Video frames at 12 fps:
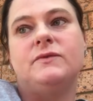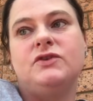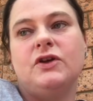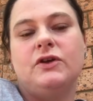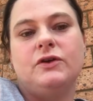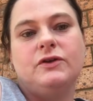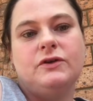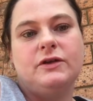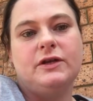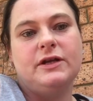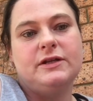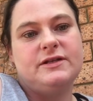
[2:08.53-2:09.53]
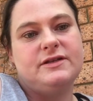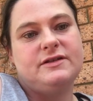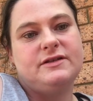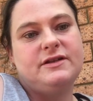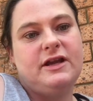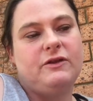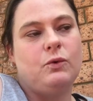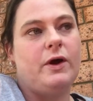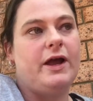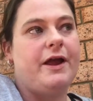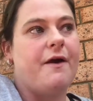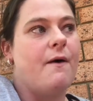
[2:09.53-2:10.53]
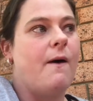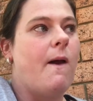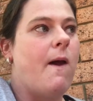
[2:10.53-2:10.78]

So it's neither way.